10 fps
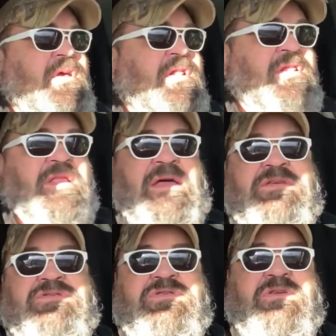
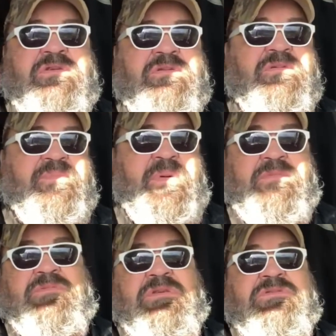last year
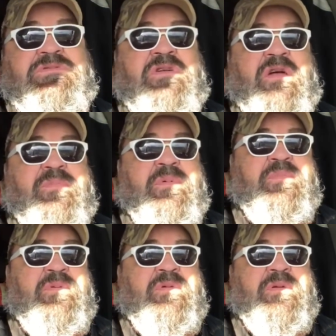about this time when
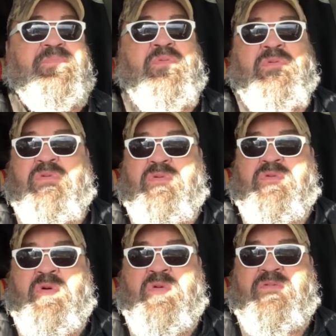we were at Porto
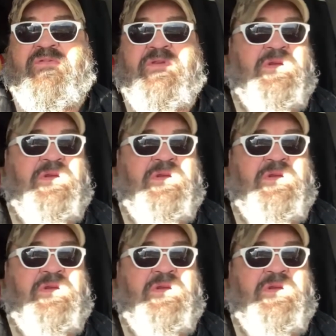Cove.